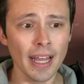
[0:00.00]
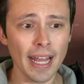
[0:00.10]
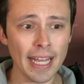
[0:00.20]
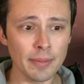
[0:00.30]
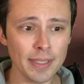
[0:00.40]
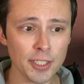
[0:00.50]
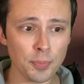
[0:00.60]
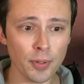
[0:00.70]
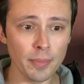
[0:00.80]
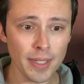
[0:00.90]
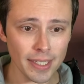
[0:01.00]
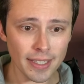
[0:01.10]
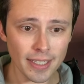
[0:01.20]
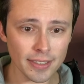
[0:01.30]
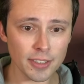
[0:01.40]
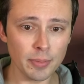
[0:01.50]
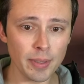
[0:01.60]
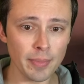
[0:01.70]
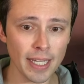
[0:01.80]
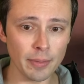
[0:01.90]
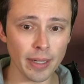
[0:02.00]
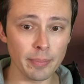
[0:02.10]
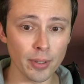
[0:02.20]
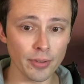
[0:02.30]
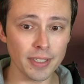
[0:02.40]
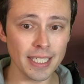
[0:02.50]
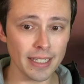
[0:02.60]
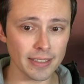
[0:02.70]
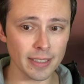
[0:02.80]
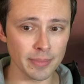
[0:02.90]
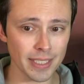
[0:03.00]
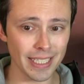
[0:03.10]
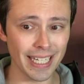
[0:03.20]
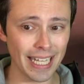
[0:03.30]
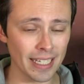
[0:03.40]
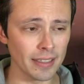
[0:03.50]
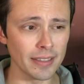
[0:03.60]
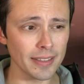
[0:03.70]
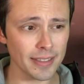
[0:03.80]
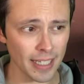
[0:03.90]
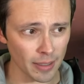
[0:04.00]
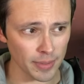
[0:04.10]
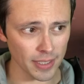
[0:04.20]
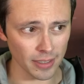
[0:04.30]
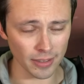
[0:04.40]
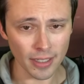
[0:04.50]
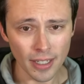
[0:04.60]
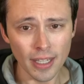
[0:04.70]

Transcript: AMD's Prometheus to be made by both TSMC and Samsung.